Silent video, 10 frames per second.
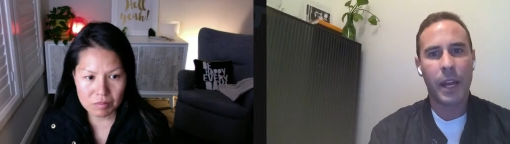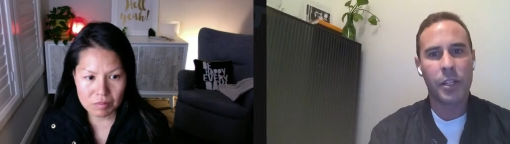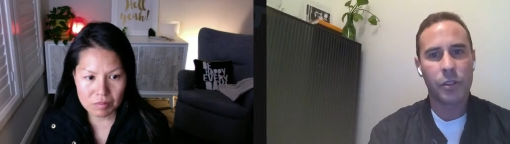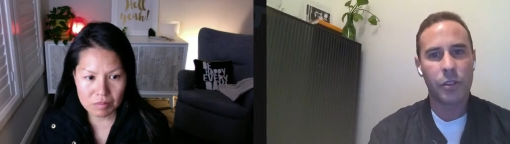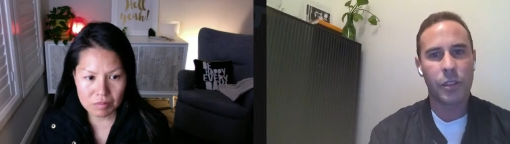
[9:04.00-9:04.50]
Speaker 1: make
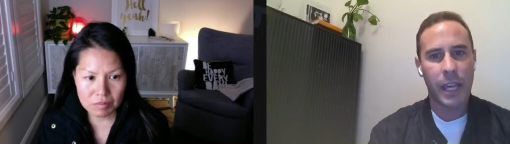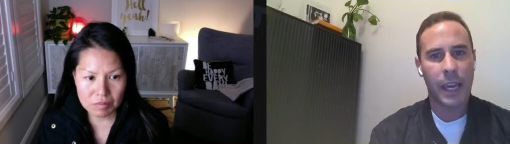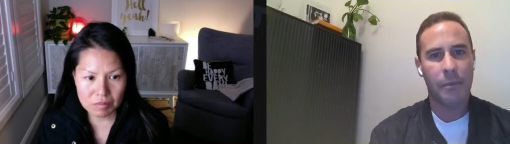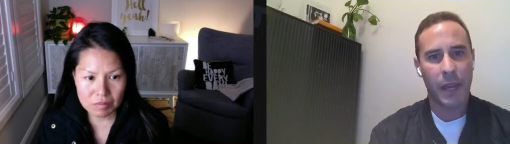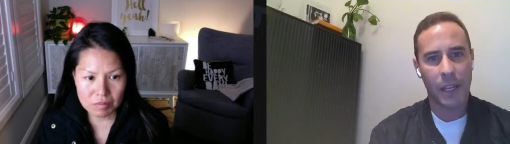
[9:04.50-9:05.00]
sure you
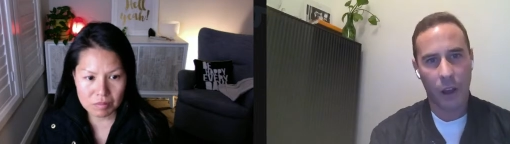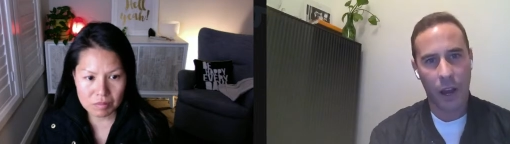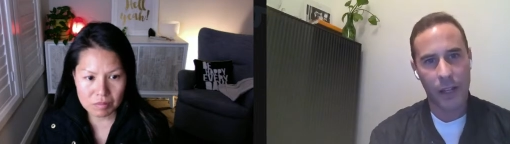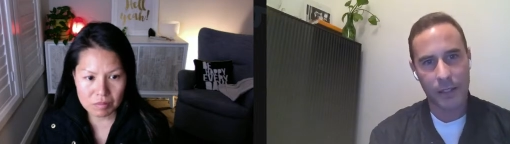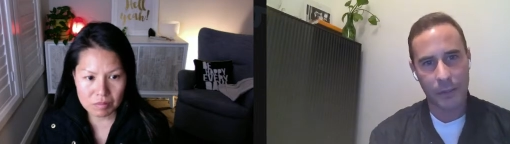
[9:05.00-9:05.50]
can make
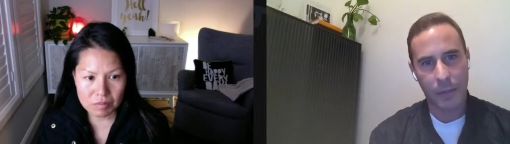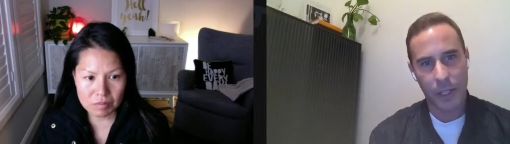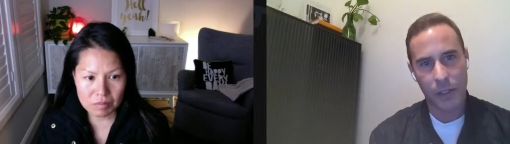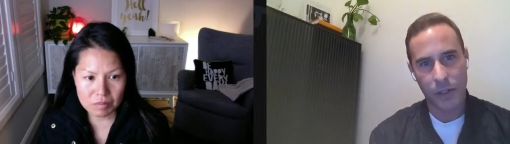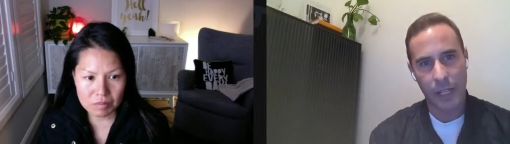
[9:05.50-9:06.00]
highest and
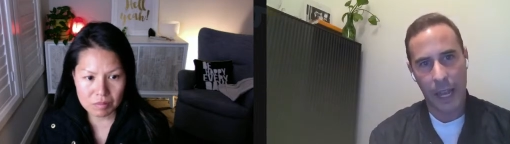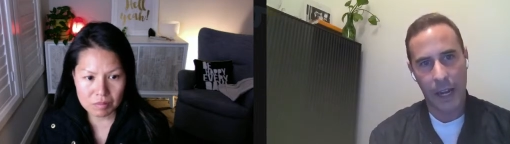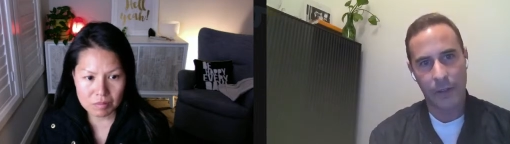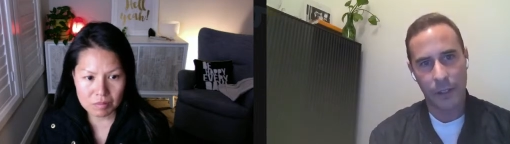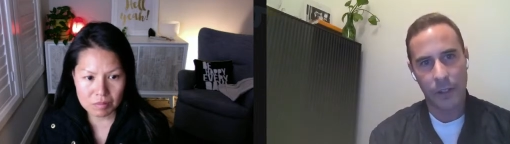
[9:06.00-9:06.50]
best use out
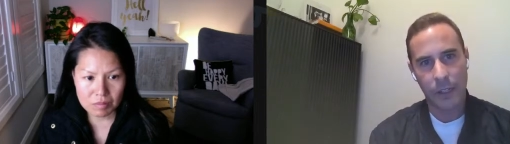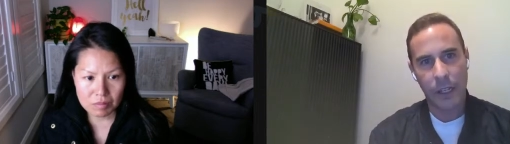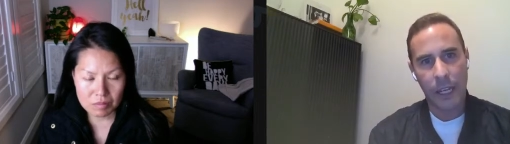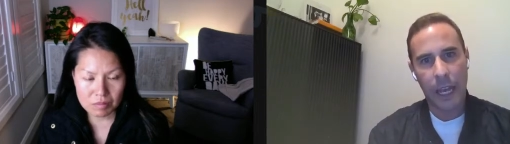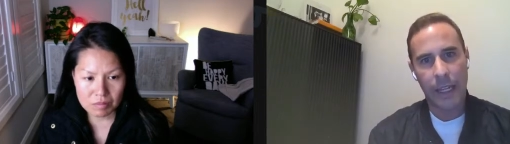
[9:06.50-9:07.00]
of it,
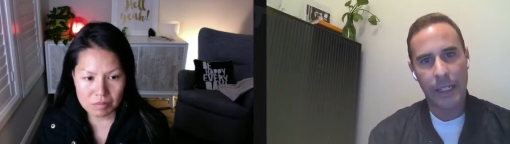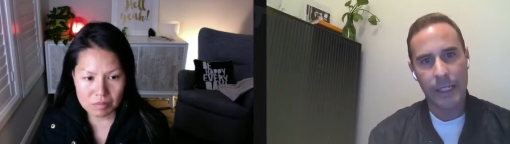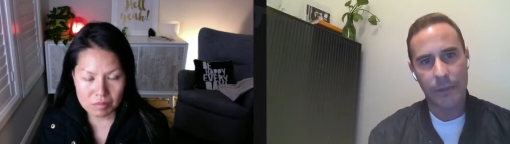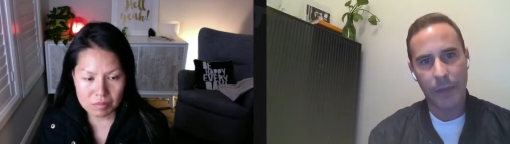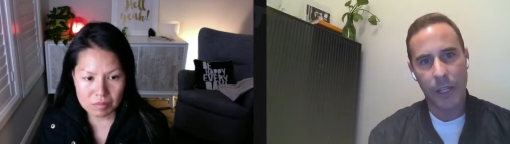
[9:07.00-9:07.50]

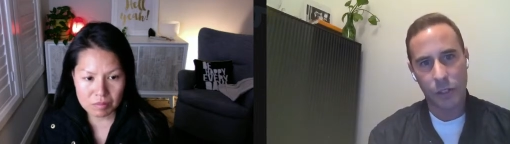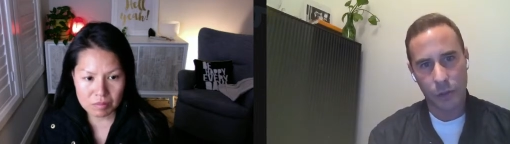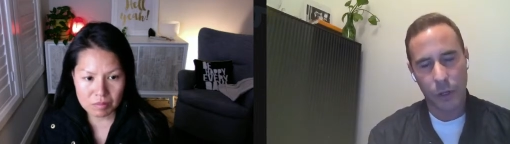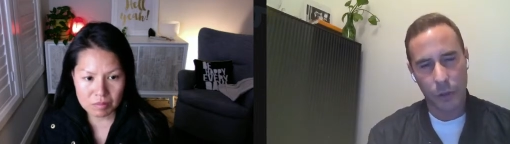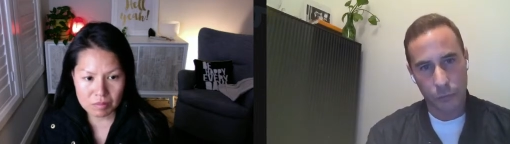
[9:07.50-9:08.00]
and make sure
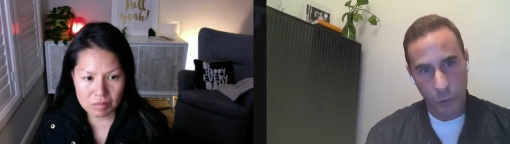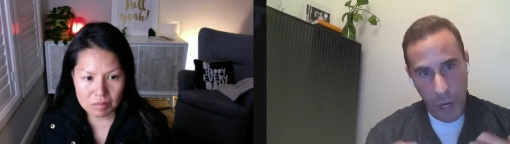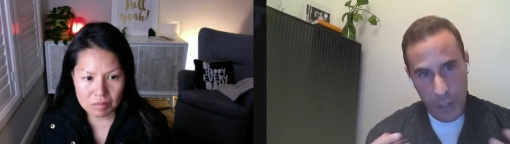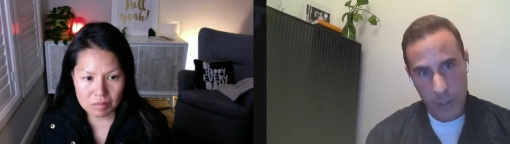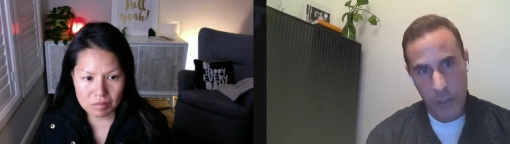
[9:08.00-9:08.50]
you've got the
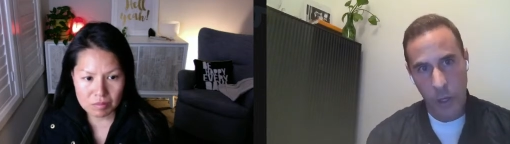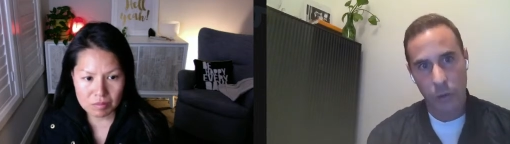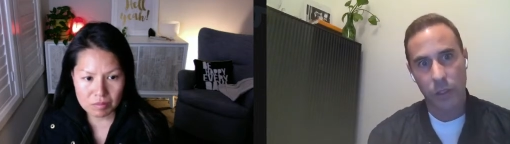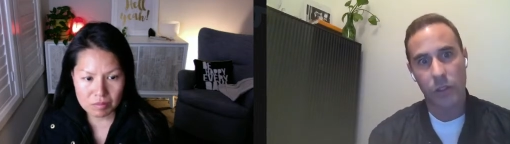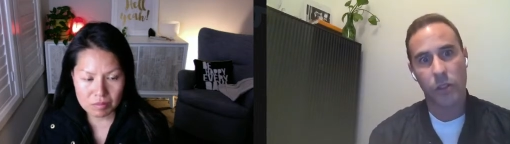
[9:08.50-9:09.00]
right
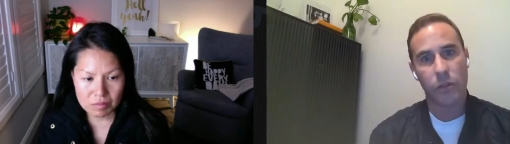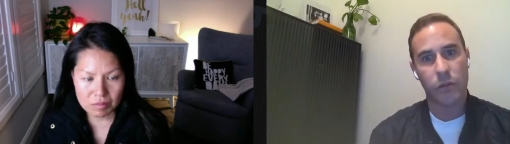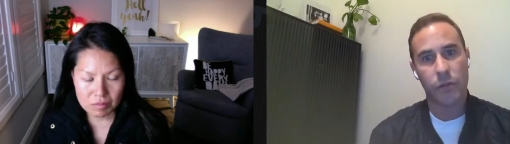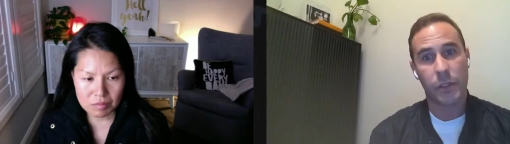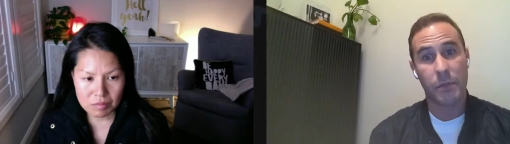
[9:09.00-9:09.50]
consultants
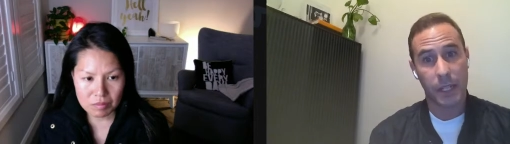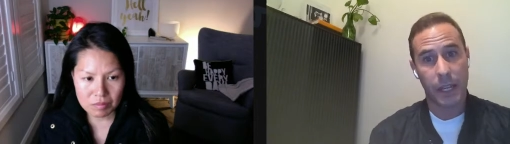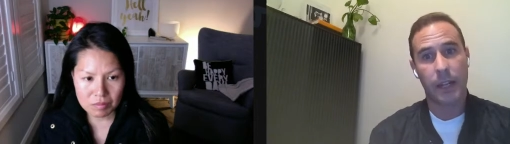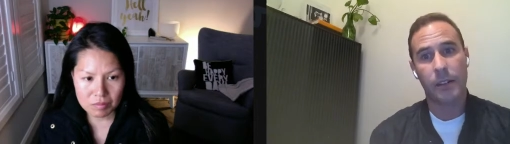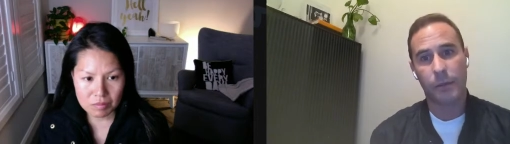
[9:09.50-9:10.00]
to
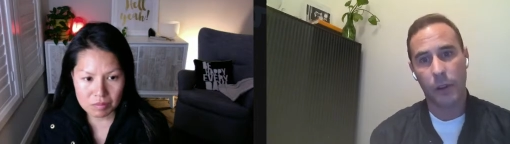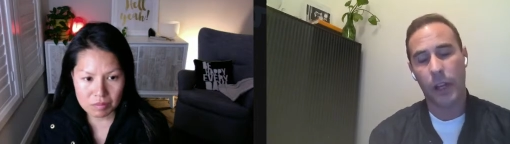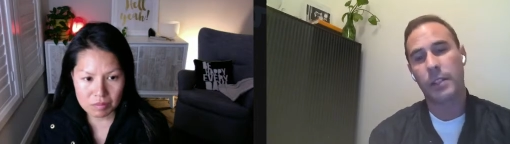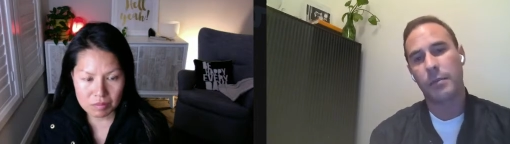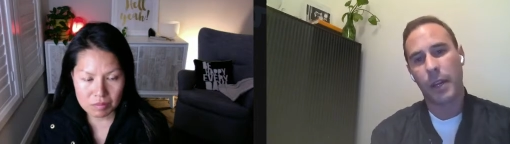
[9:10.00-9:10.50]
mitigate it
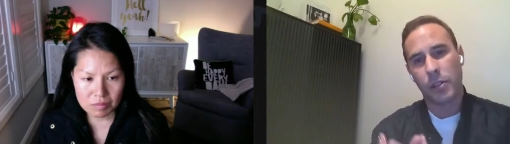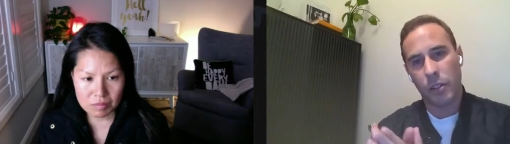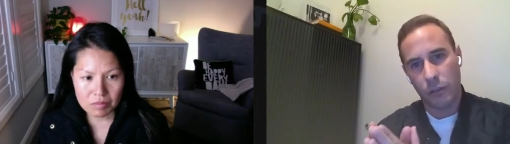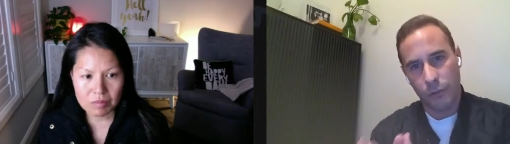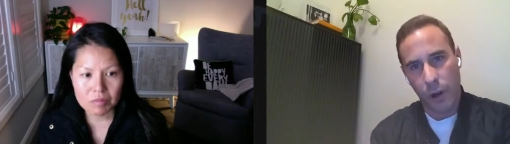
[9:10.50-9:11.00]
further. To make sure
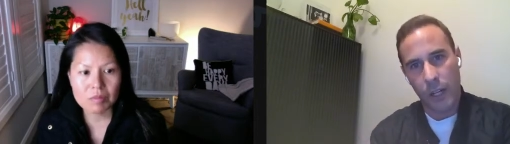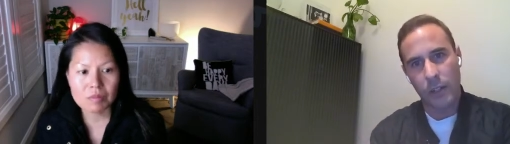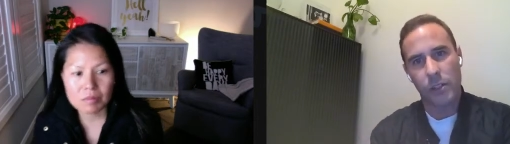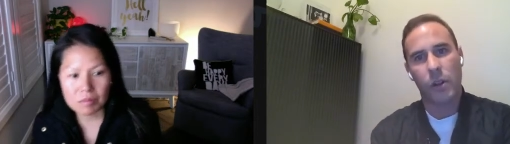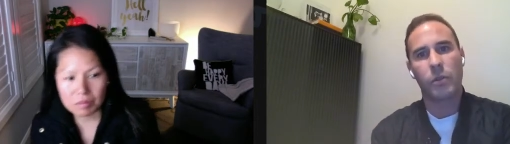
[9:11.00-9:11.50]
you got the right mm-hmm.
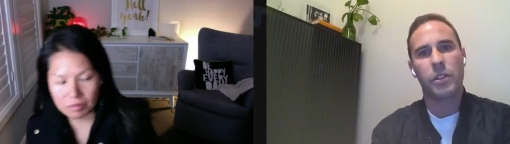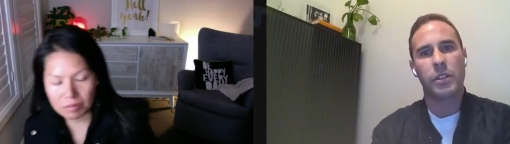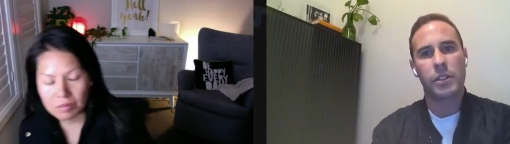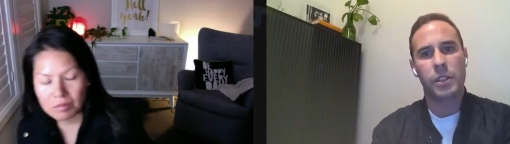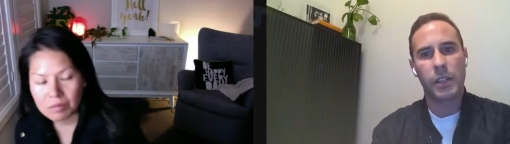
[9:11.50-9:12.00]

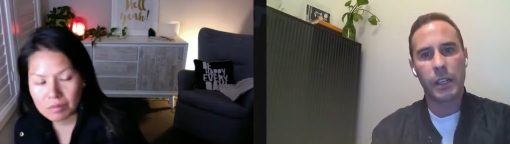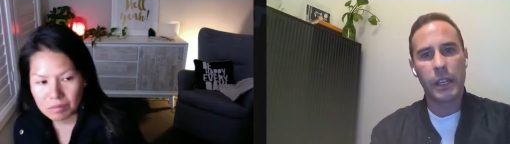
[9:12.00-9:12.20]
consultants